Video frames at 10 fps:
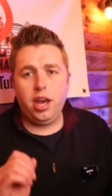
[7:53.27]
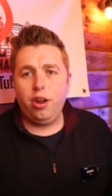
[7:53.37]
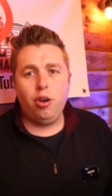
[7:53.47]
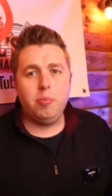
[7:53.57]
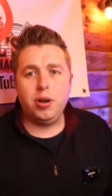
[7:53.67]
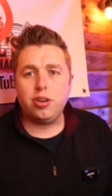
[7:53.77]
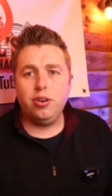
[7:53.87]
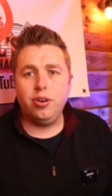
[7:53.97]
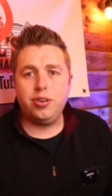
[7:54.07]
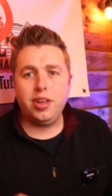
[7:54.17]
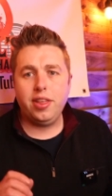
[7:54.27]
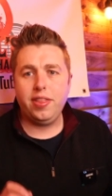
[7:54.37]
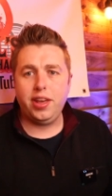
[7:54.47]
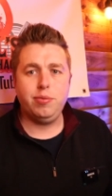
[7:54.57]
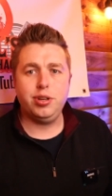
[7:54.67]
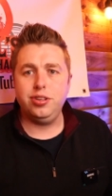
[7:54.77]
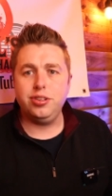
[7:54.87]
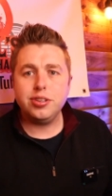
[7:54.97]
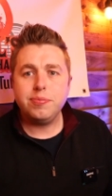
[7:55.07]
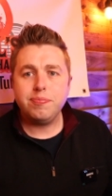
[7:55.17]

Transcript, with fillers: and oh my God, they were good.